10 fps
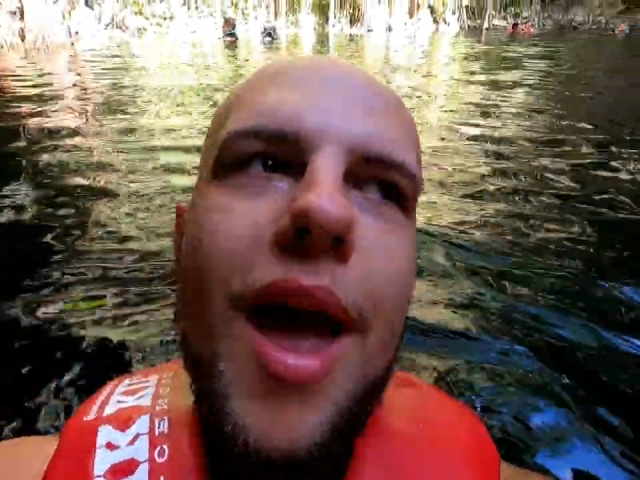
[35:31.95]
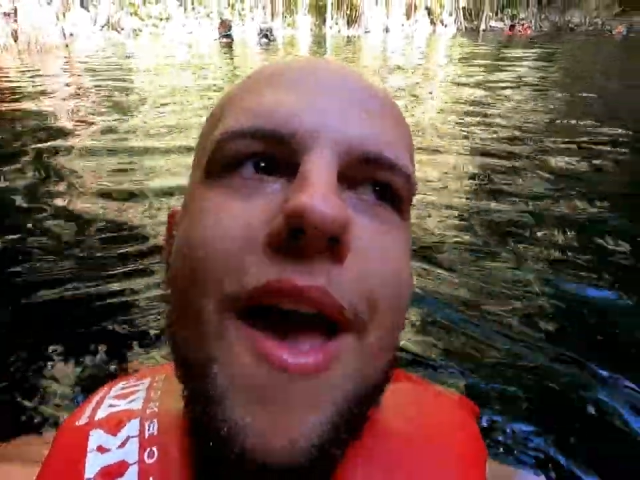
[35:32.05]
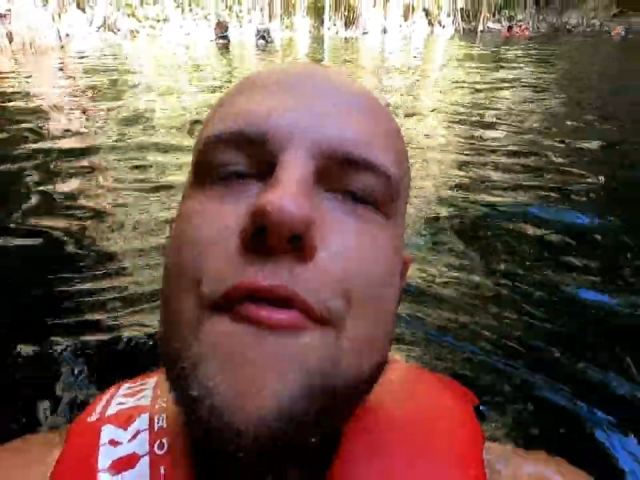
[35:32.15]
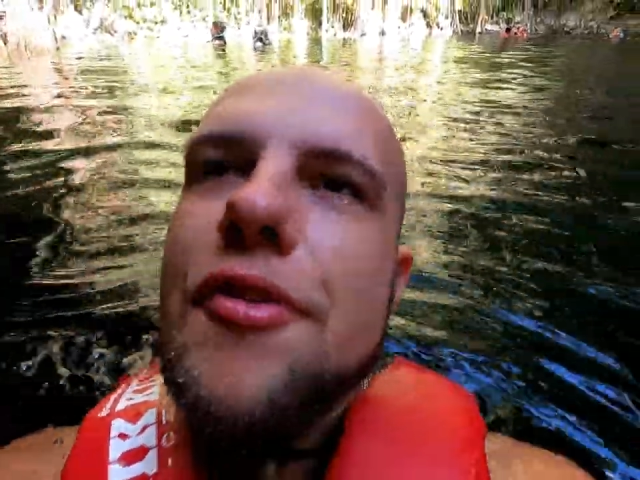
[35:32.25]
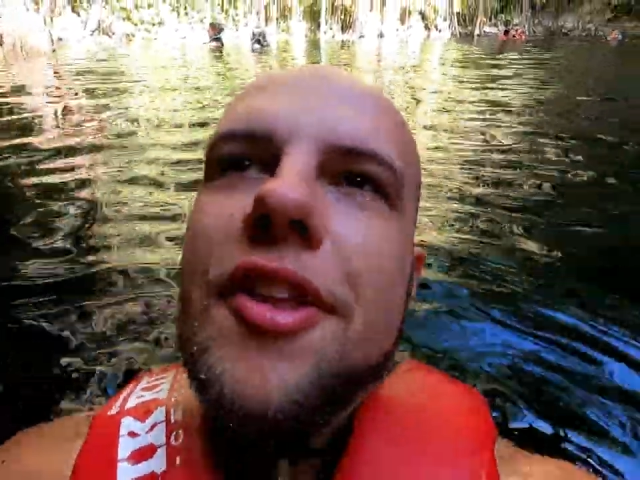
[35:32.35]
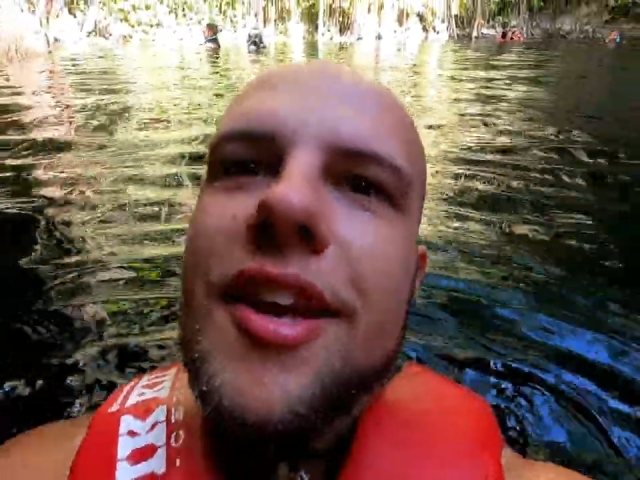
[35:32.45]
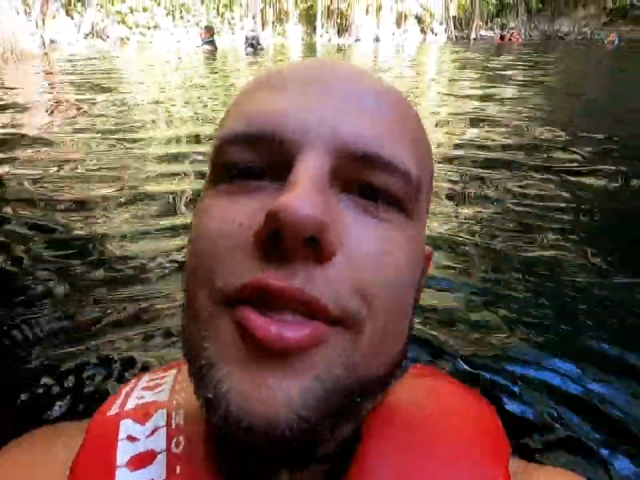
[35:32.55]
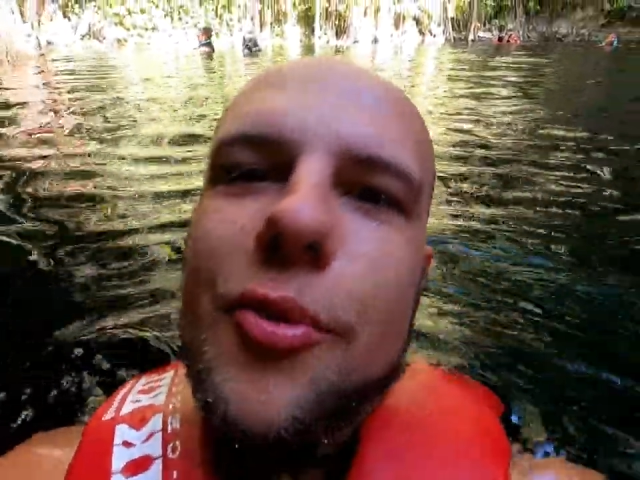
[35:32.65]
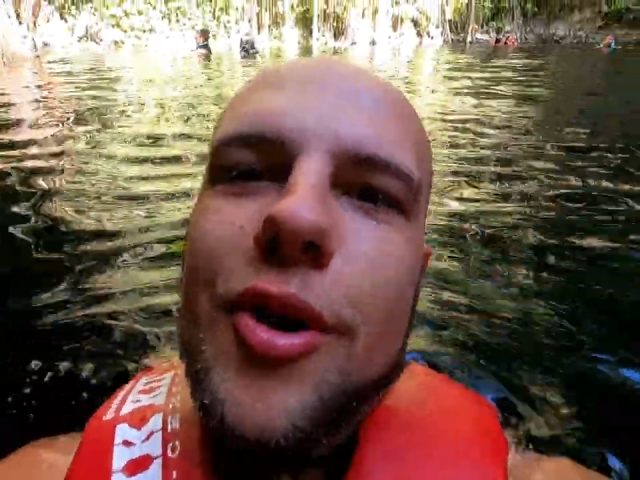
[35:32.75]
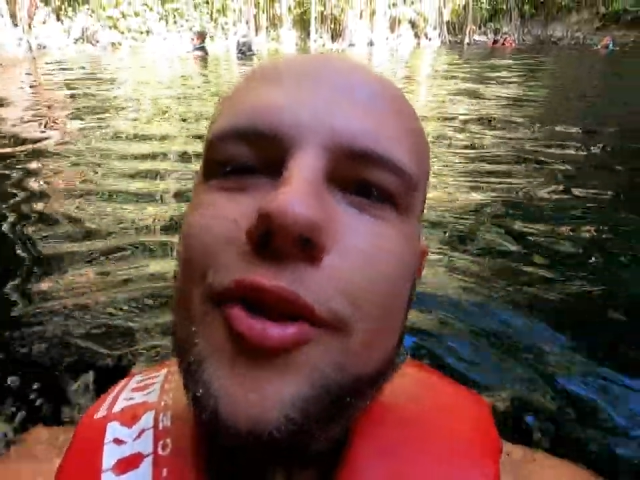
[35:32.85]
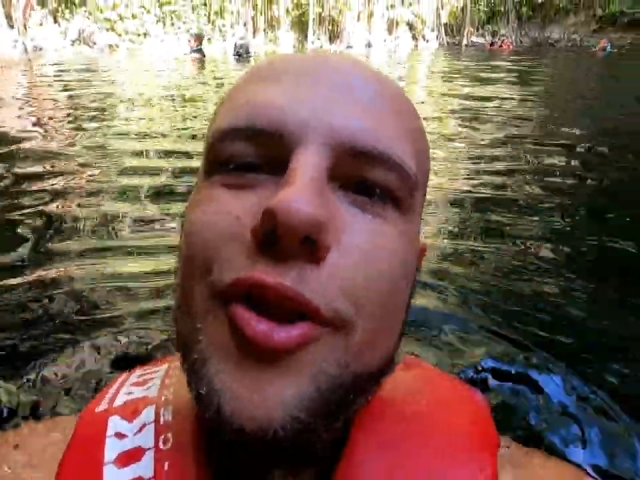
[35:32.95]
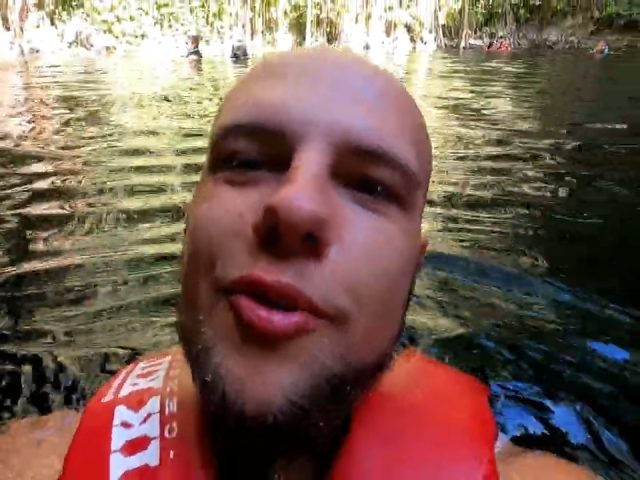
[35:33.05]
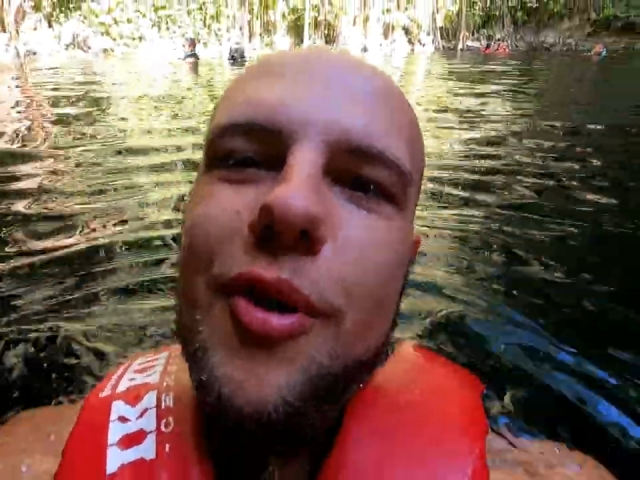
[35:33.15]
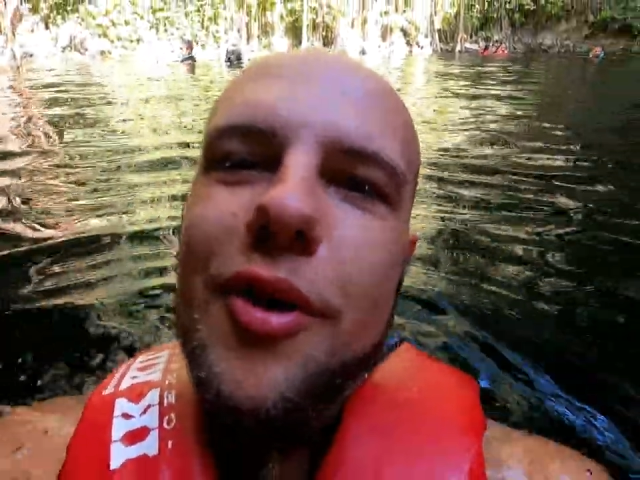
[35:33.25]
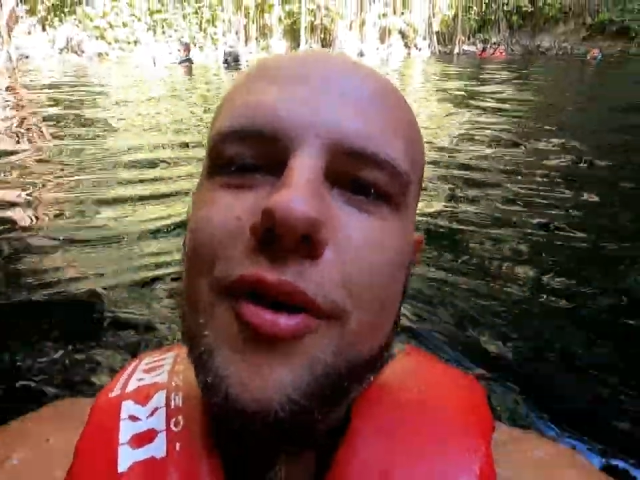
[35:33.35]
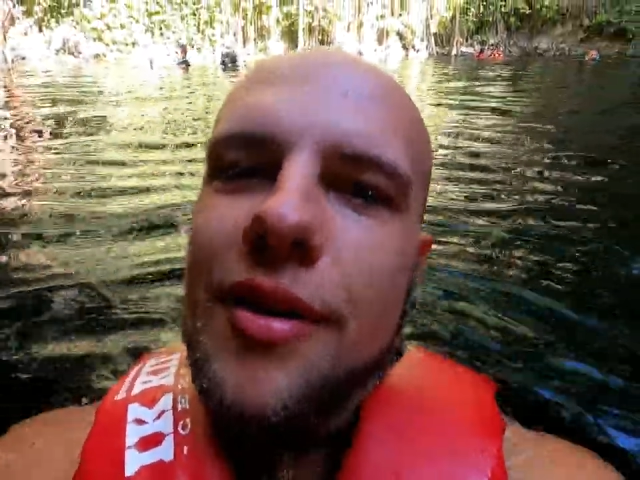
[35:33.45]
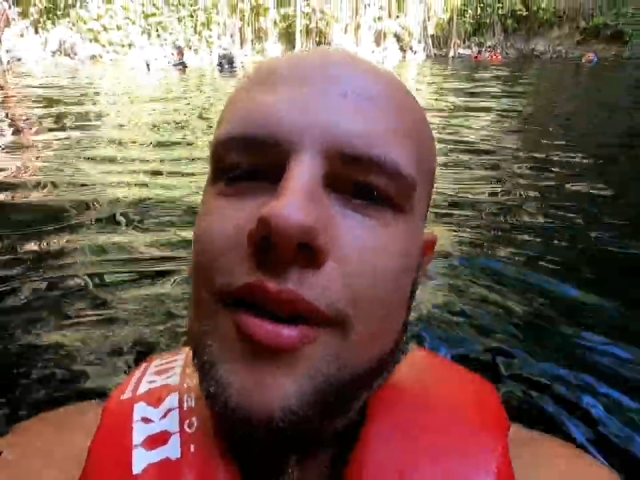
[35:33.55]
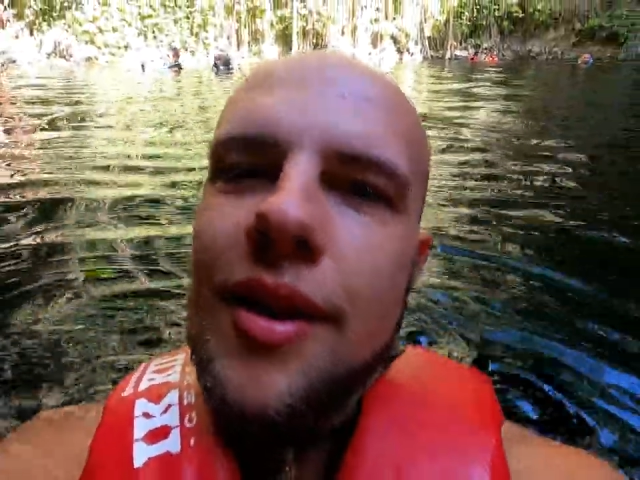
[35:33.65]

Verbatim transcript: do everything in the world that you want.